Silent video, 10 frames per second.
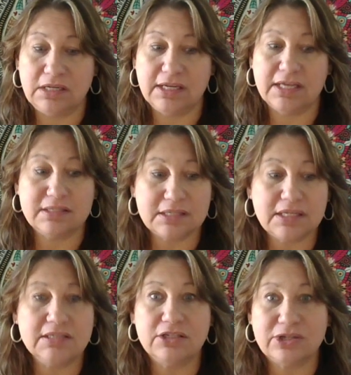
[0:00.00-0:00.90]
it gets
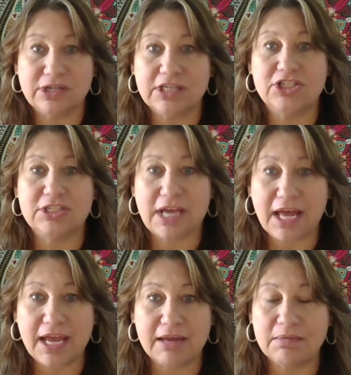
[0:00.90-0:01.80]
easier each
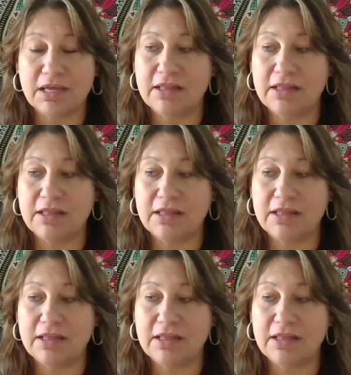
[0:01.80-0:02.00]
time,